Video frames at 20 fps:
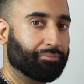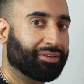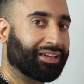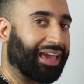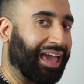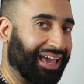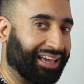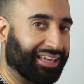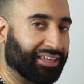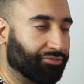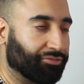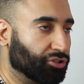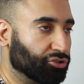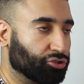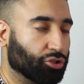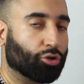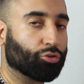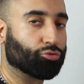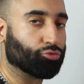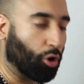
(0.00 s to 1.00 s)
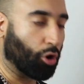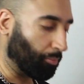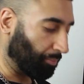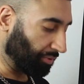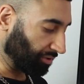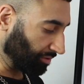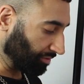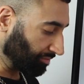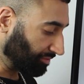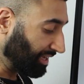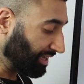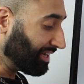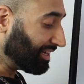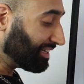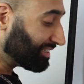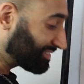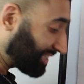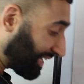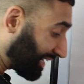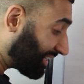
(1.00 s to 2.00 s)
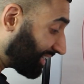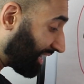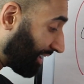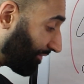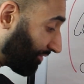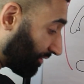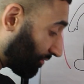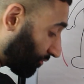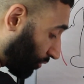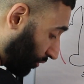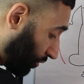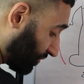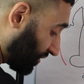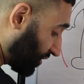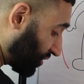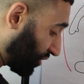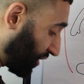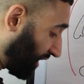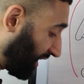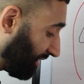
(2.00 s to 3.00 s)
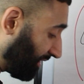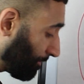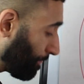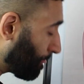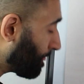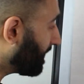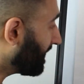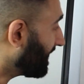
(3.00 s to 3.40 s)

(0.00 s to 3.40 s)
Caregivers, role models. Second level of conditioning